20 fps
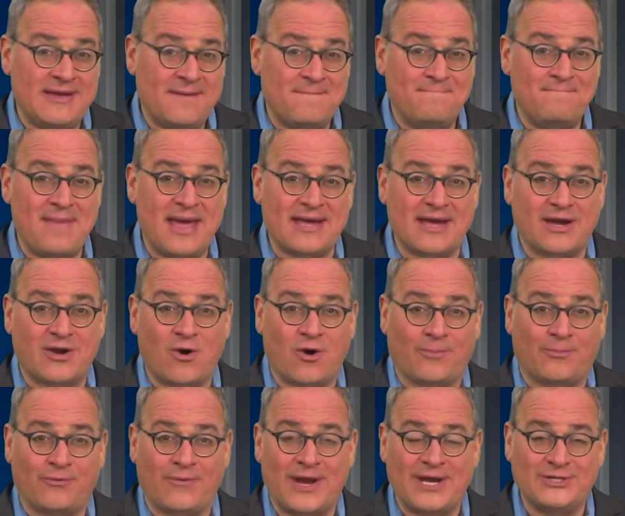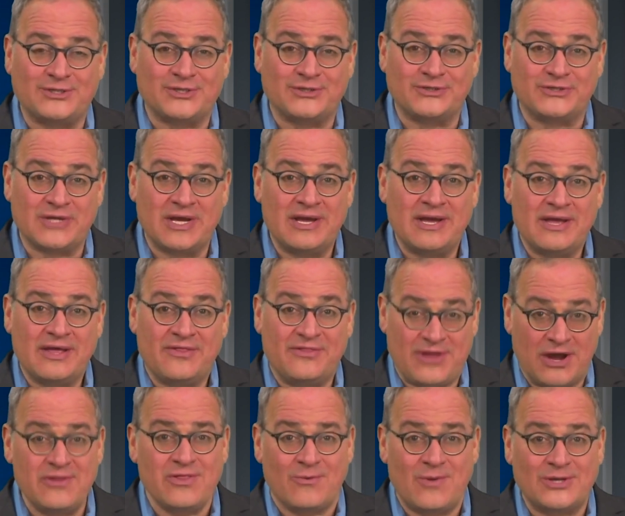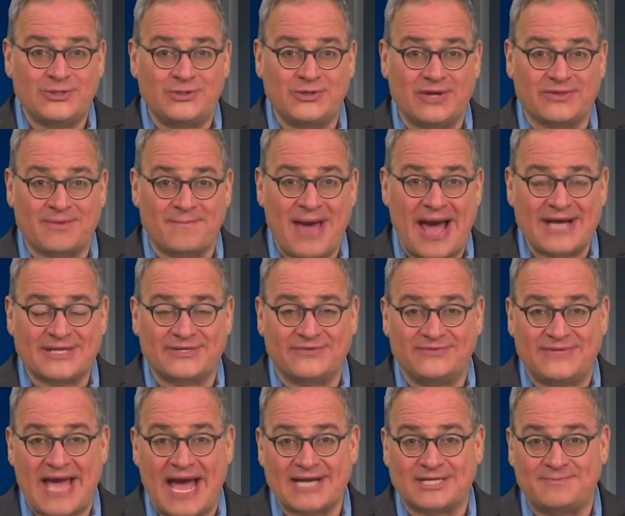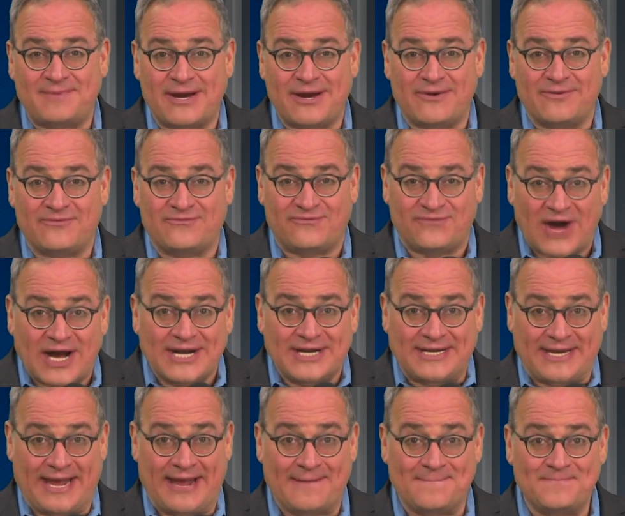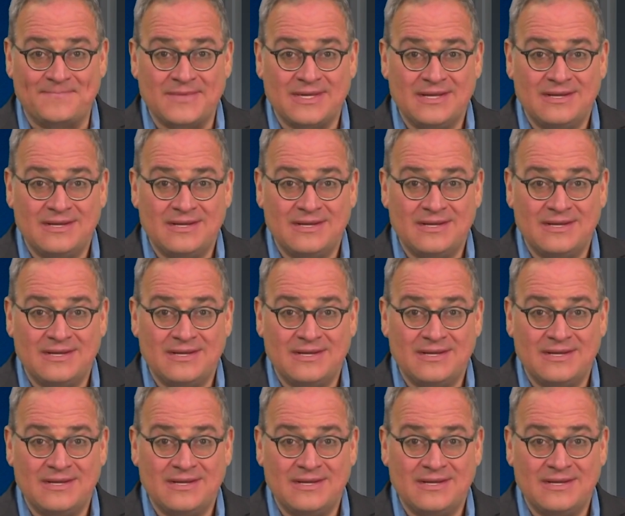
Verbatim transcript: mega corporations. They're the ones who got the massive taxpayer funding.